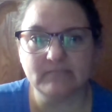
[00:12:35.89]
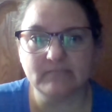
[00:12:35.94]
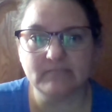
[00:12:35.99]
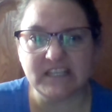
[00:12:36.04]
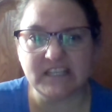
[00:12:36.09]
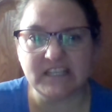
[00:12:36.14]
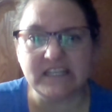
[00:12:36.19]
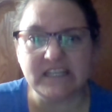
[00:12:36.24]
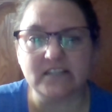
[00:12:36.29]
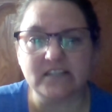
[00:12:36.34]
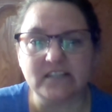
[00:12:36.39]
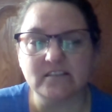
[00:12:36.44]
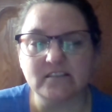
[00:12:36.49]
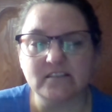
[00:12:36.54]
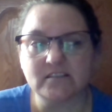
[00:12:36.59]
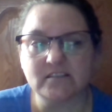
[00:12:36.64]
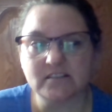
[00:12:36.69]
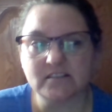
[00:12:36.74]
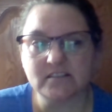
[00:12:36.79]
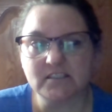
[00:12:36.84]
It
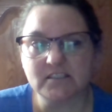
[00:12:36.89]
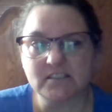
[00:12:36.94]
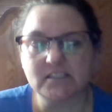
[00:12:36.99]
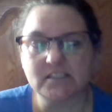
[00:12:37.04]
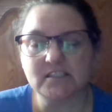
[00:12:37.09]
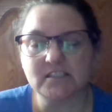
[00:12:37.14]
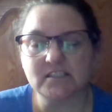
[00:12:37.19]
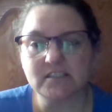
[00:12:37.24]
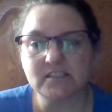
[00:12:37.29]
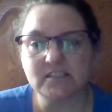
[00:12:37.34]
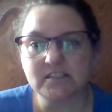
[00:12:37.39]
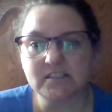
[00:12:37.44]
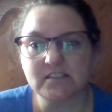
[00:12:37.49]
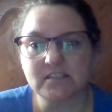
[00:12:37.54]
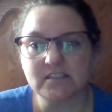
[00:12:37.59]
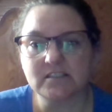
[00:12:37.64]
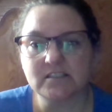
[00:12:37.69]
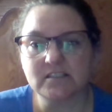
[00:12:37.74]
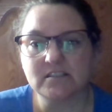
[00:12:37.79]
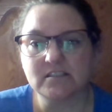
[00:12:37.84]
is.
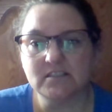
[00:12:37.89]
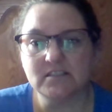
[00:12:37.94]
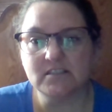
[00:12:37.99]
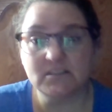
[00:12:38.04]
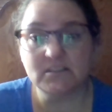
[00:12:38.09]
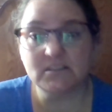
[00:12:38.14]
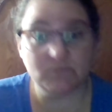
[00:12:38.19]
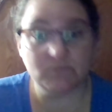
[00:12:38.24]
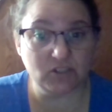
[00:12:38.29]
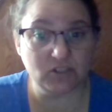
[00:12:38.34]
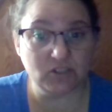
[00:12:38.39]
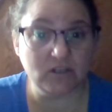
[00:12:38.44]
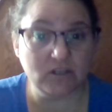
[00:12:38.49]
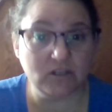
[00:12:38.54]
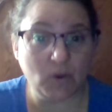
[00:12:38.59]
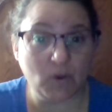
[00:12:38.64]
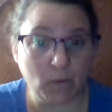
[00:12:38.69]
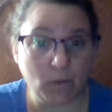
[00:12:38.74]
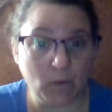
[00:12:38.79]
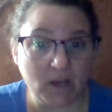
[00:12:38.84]
But you
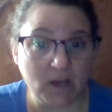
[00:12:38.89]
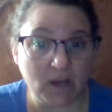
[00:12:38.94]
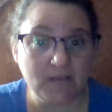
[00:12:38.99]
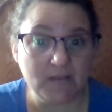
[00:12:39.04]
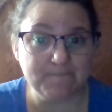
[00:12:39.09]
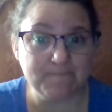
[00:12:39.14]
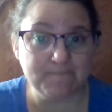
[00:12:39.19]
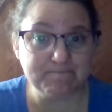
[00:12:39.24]
know what?